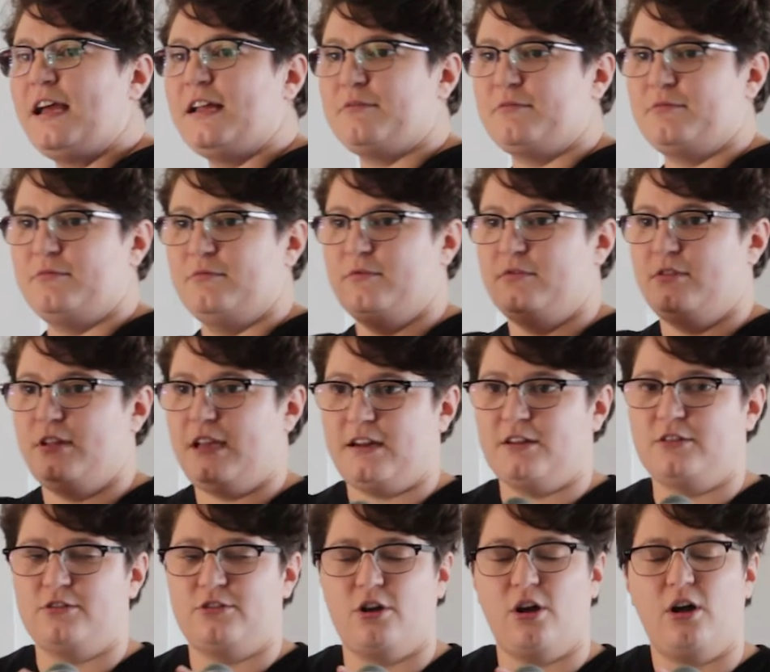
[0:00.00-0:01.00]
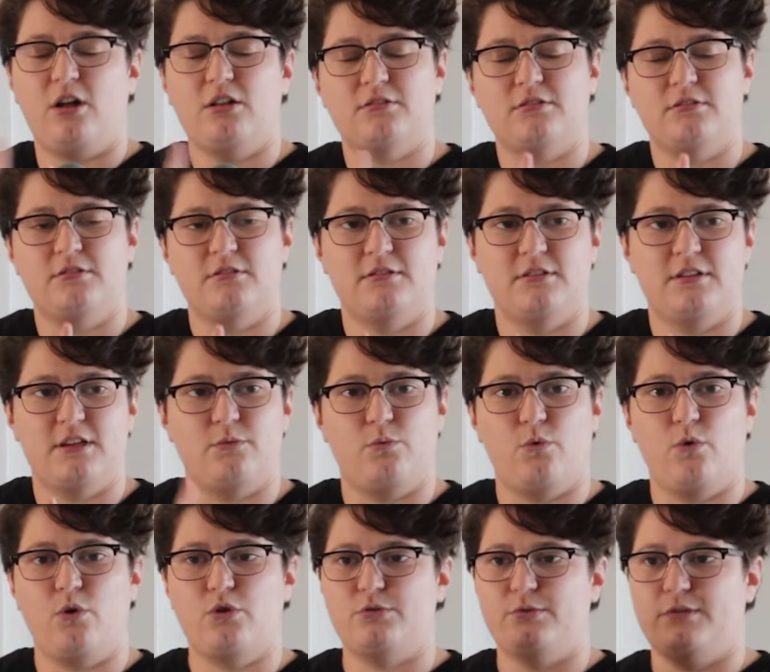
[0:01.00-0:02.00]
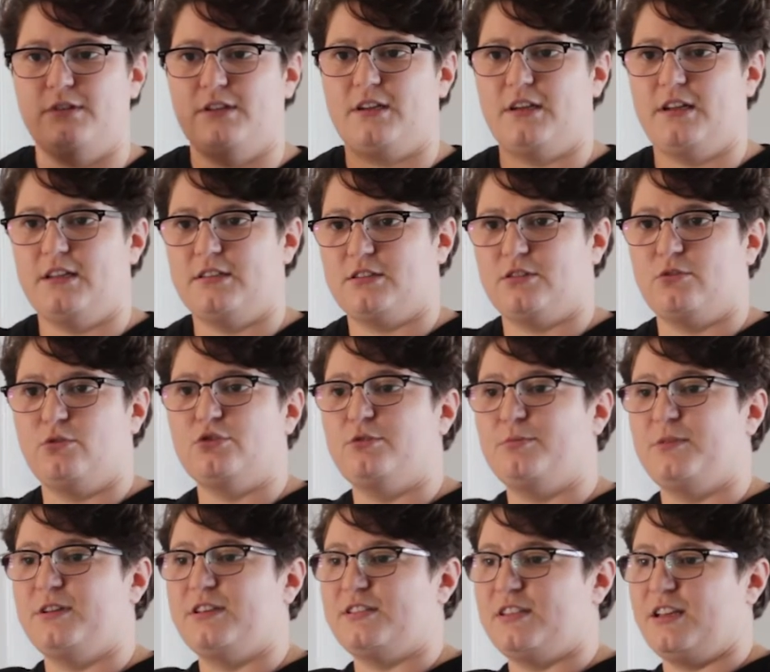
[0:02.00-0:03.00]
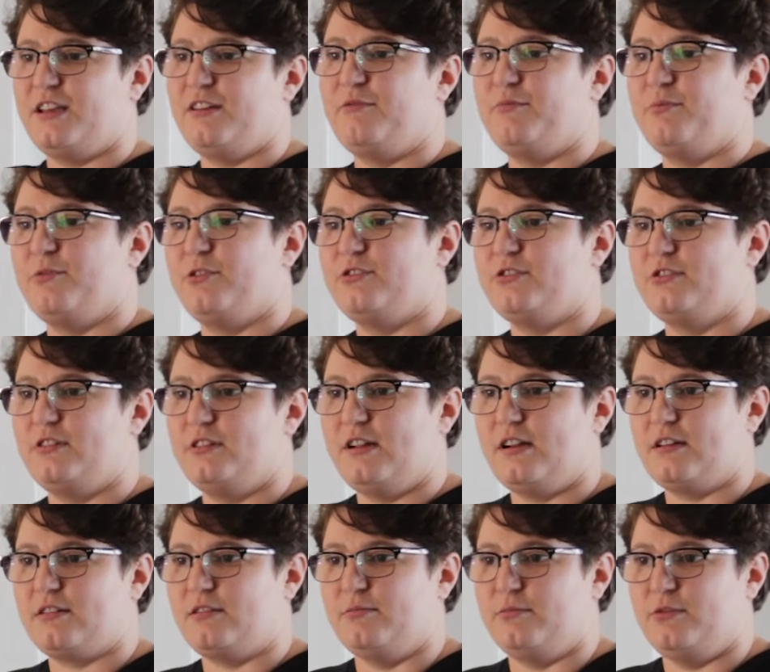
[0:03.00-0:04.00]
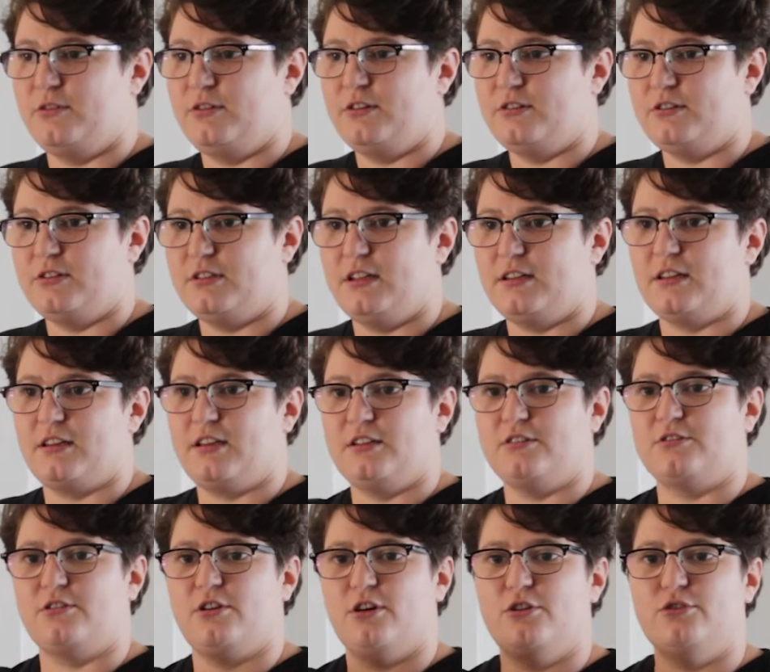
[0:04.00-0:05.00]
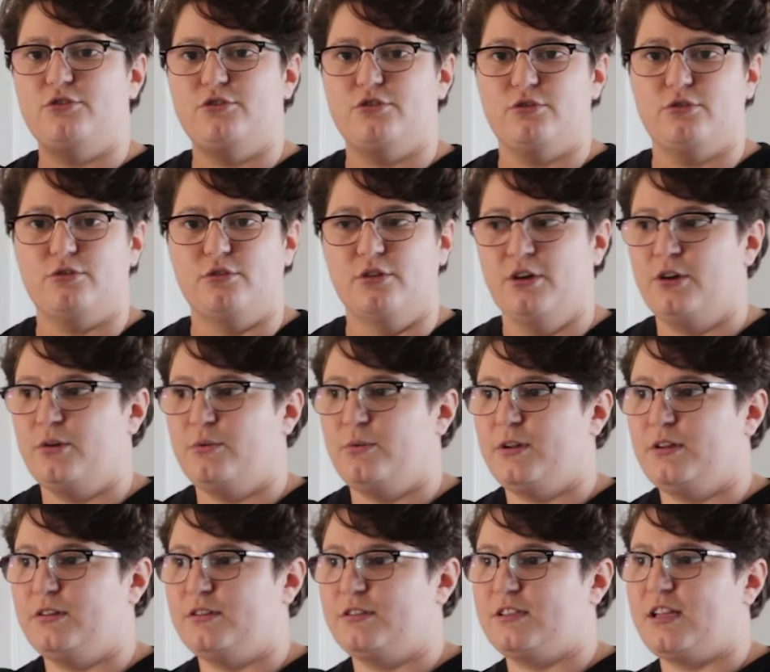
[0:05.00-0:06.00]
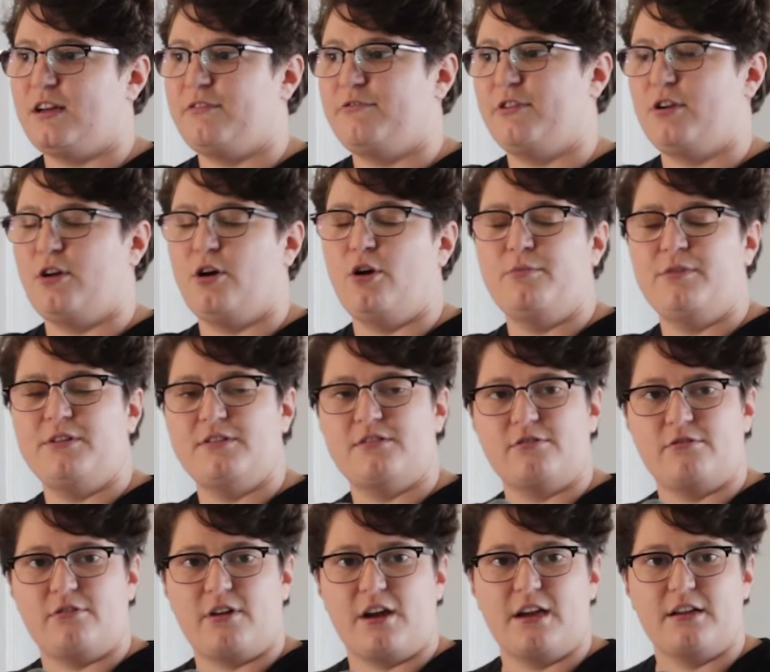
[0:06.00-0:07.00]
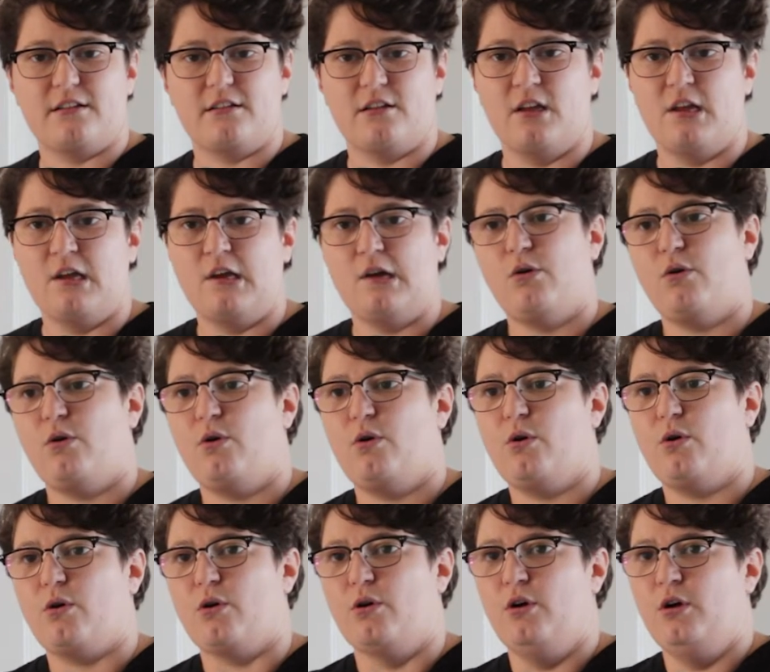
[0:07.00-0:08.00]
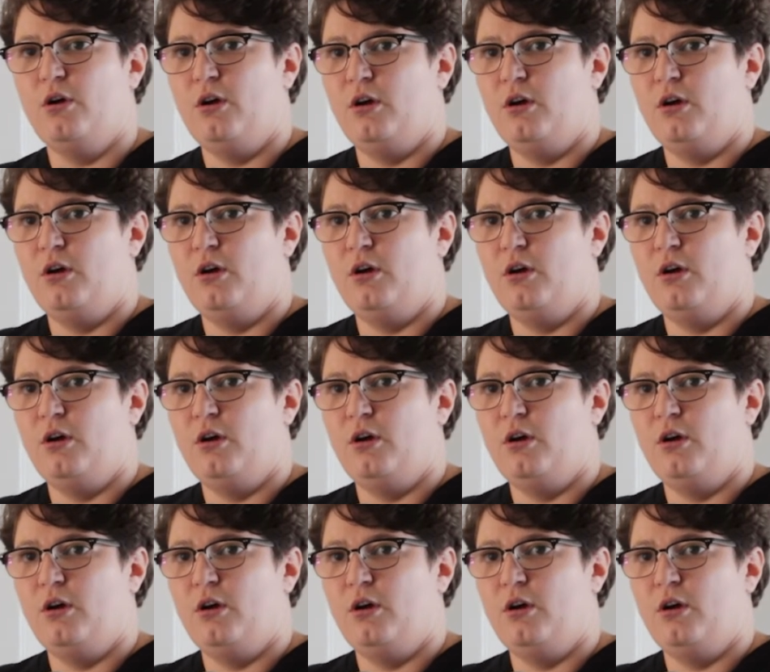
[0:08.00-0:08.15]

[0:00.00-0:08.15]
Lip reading: that adult that walks with the kids can also be a safe person in that community that the kids go to when stuff at home isn't right. Or,